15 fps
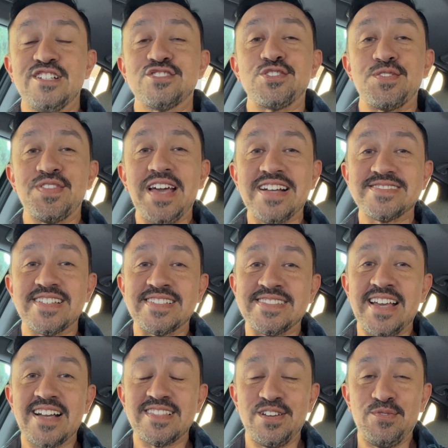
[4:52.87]
So that's
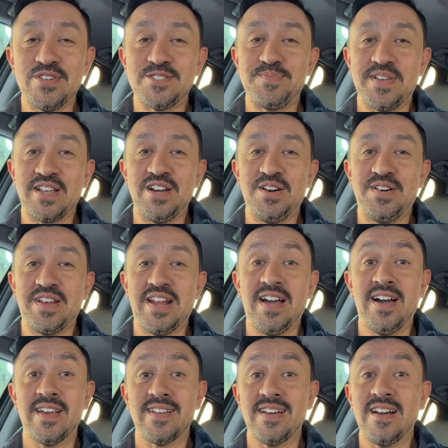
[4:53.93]
exactly what's been going
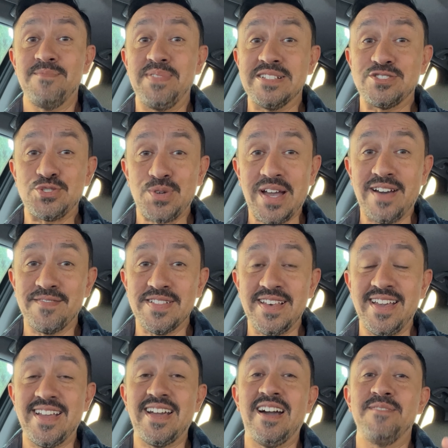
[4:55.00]
on. I've been
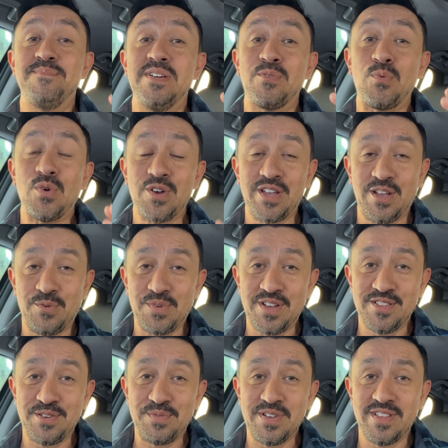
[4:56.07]
traveling, I've been working
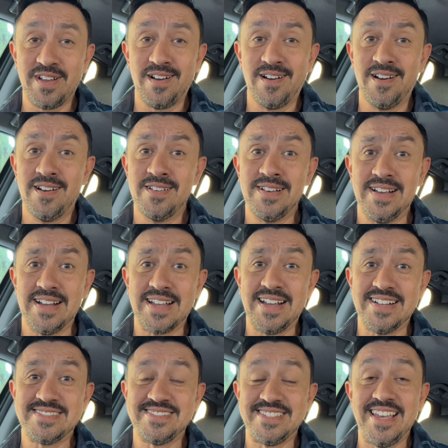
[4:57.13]
really, really hard. I
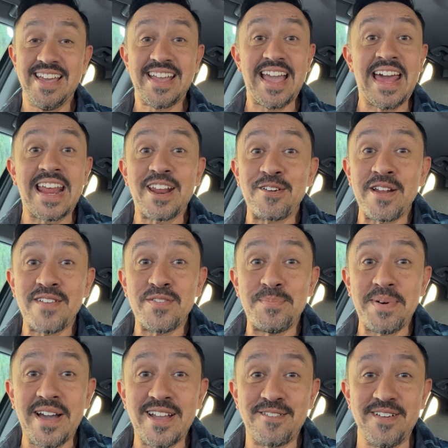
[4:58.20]
got sick and I don't have a
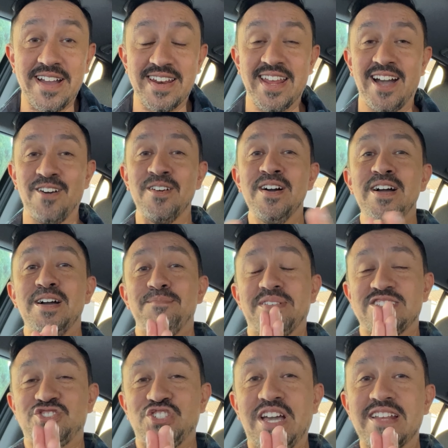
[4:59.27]
bike right now, but
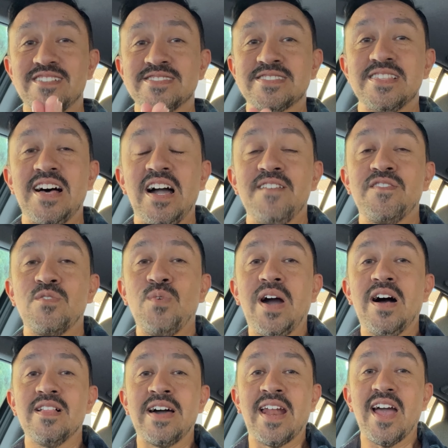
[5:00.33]
the channel is alive and
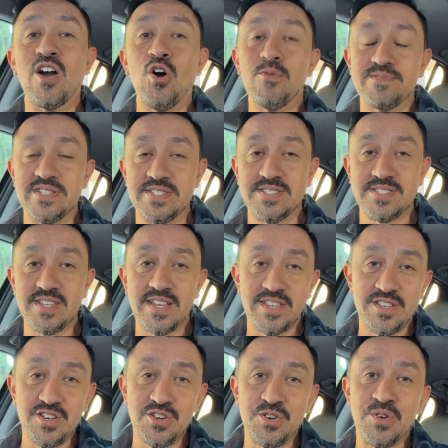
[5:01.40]
well, and I hope to see
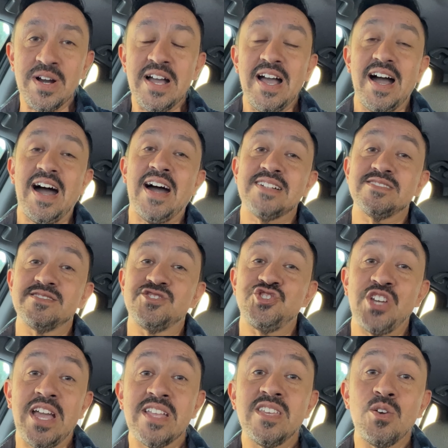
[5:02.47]
you on
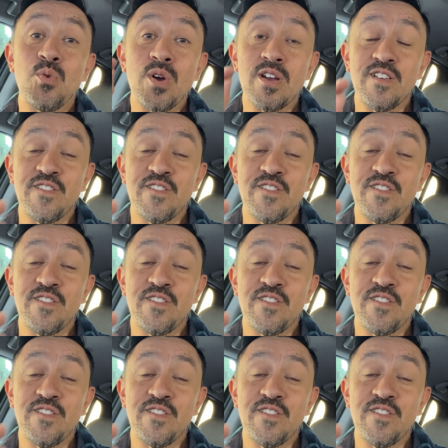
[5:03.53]
January